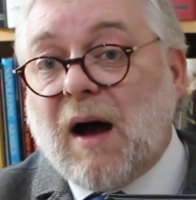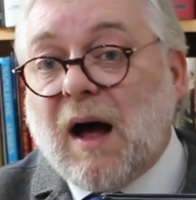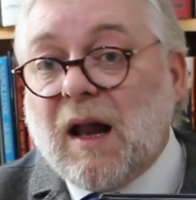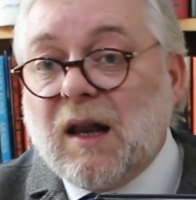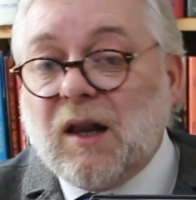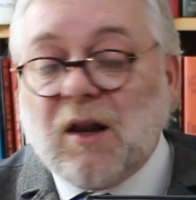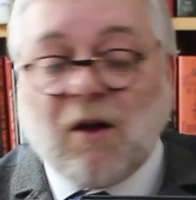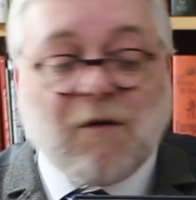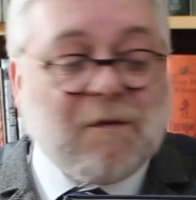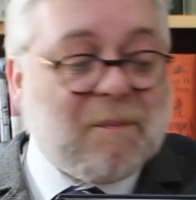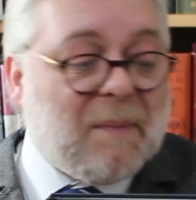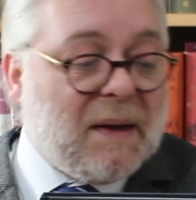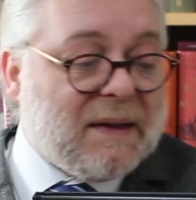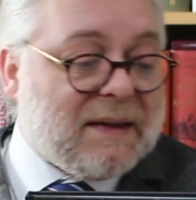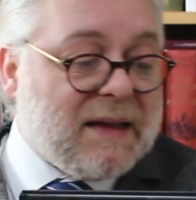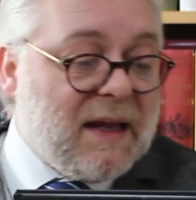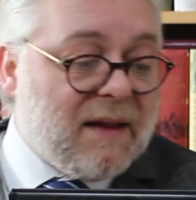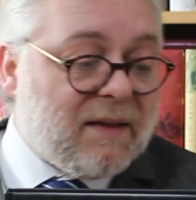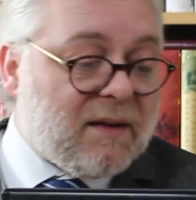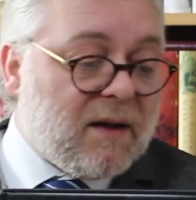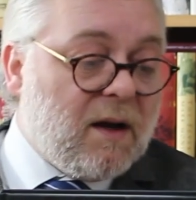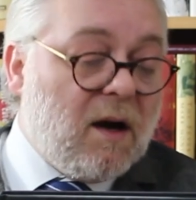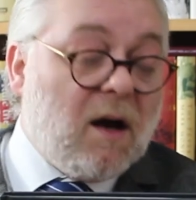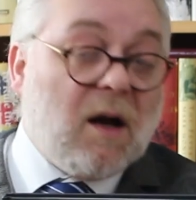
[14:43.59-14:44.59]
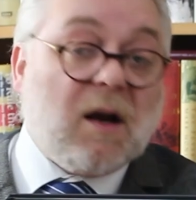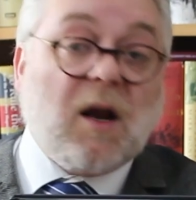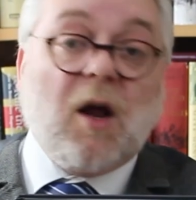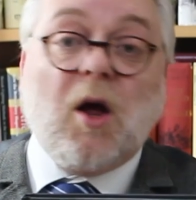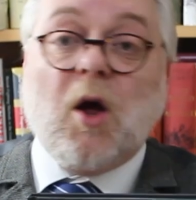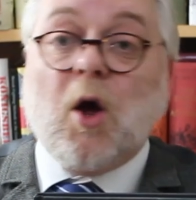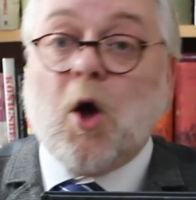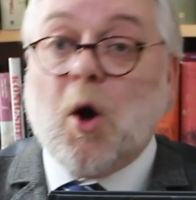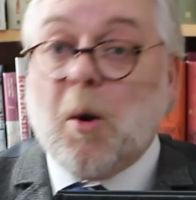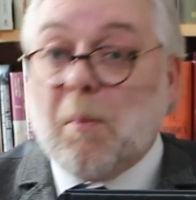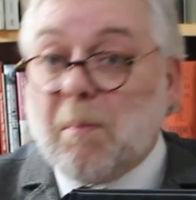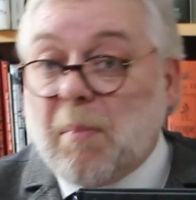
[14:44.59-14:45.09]
I love my Deathguard,
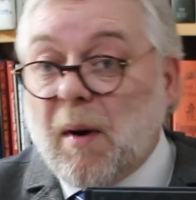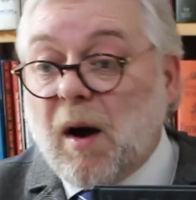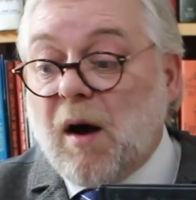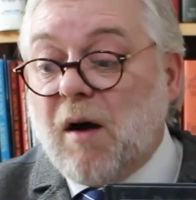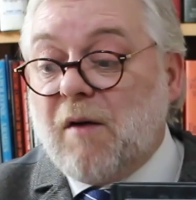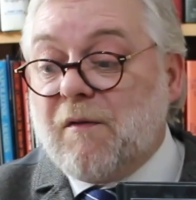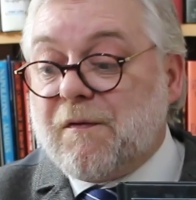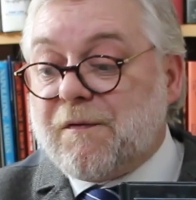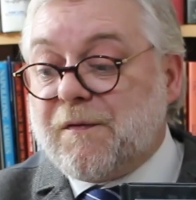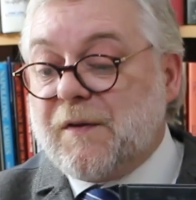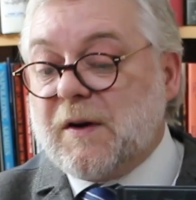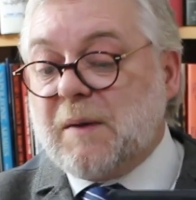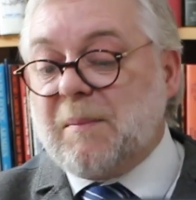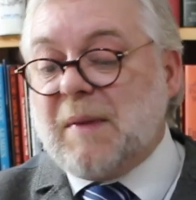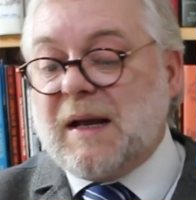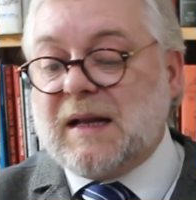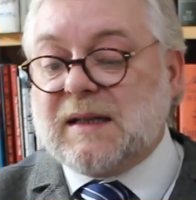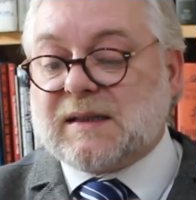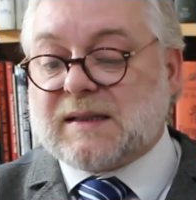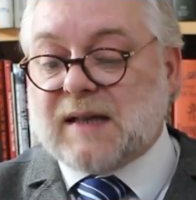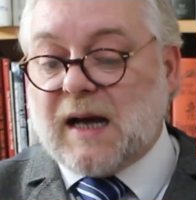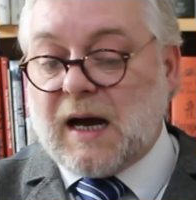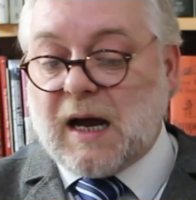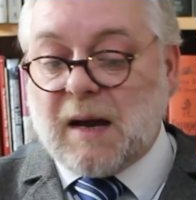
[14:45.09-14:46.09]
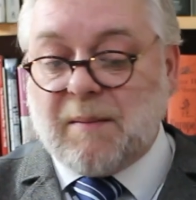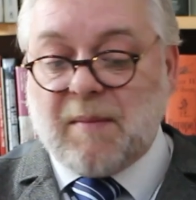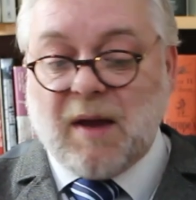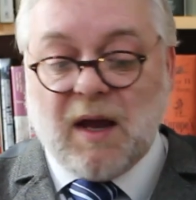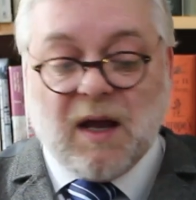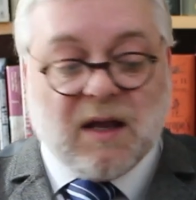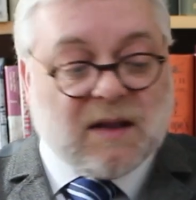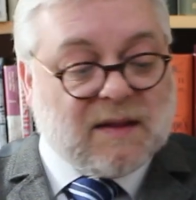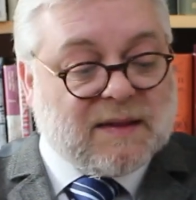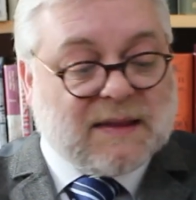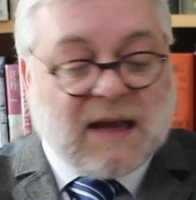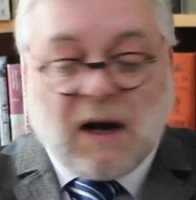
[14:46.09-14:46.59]
but for the meantime,
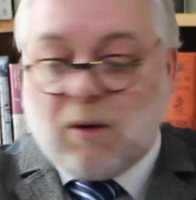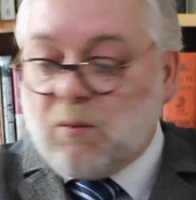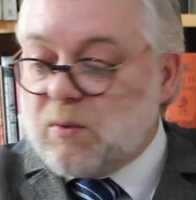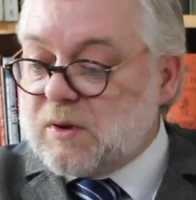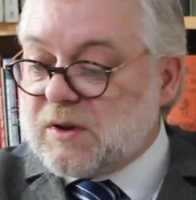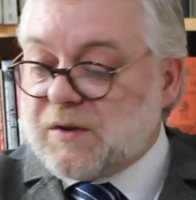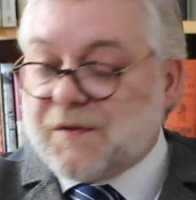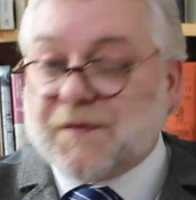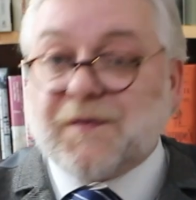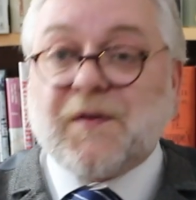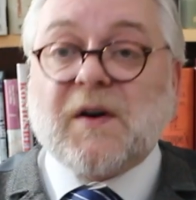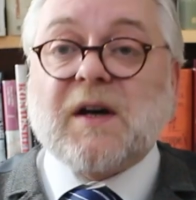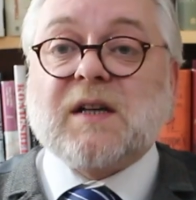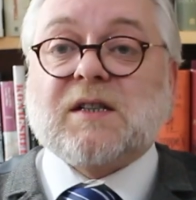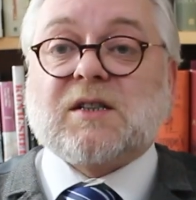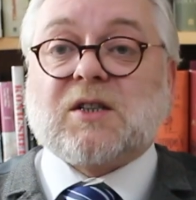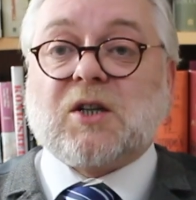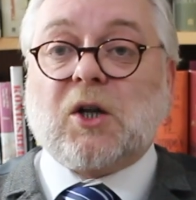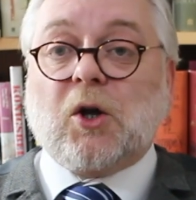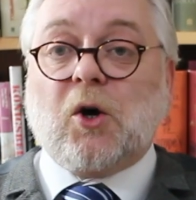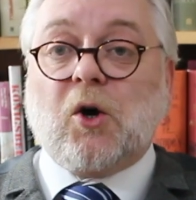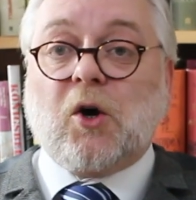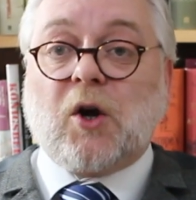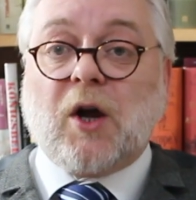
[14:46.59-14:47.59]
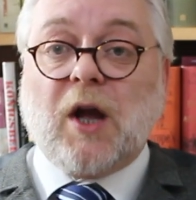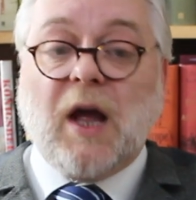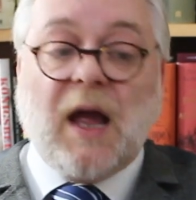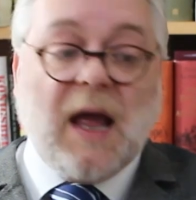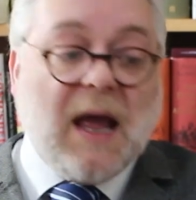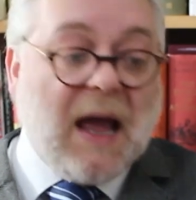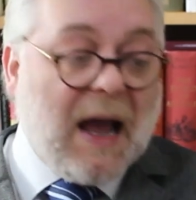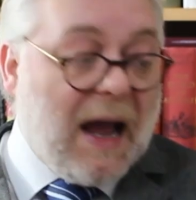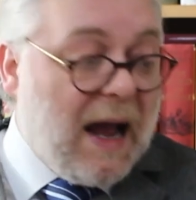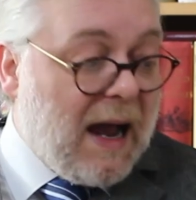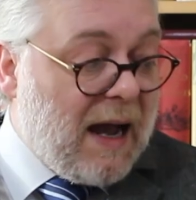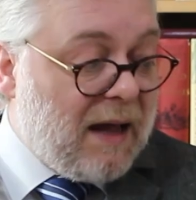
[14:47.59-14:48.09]
that was the first look
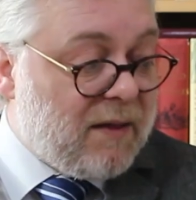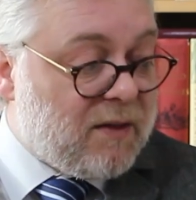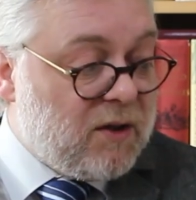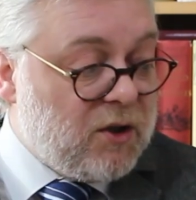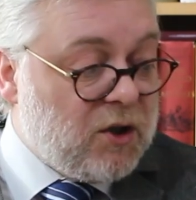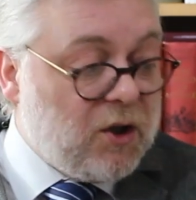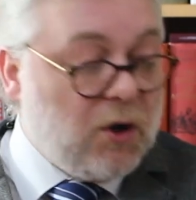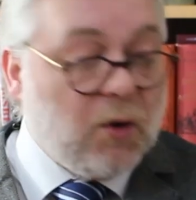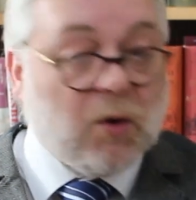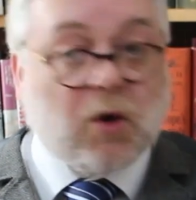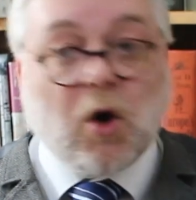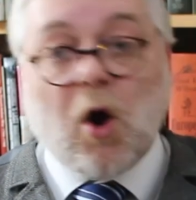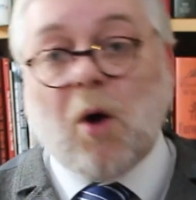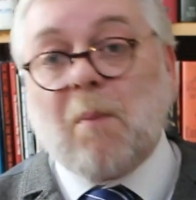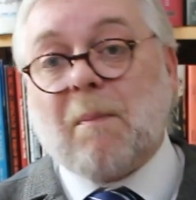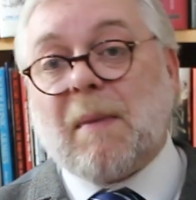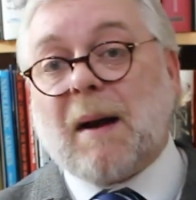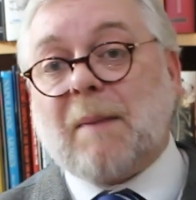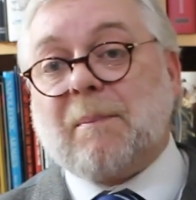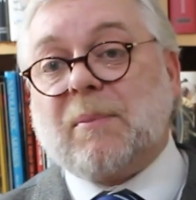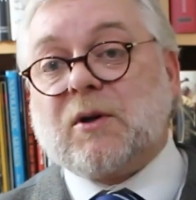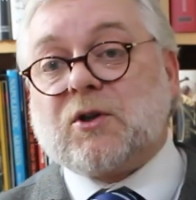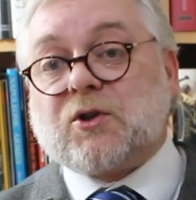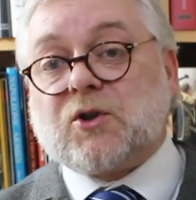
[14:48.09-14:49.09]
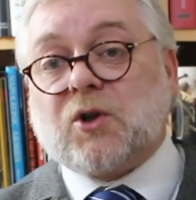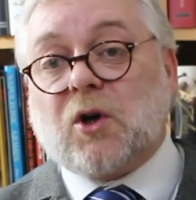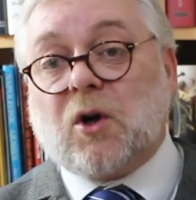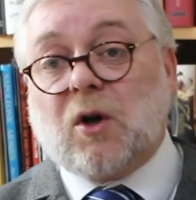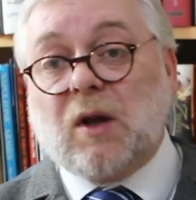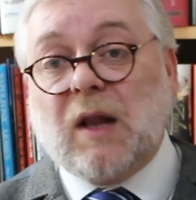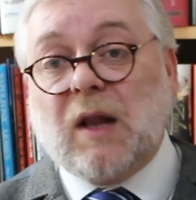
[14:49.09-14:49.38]
at the new Combat Patrol.